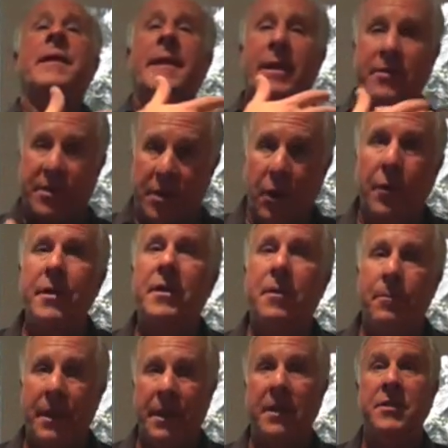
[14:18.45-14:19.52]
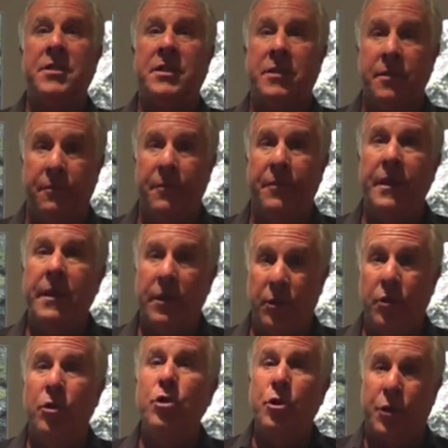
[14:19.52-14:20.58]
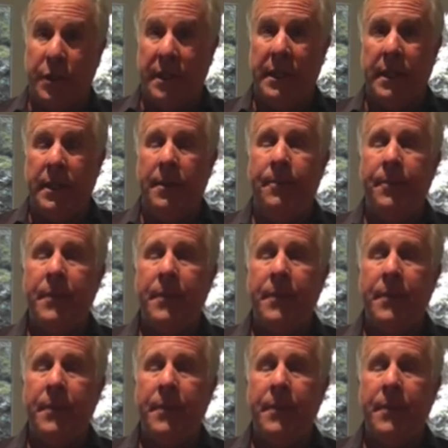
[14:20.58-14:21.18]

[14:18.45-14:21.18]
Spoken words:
there's going to be usually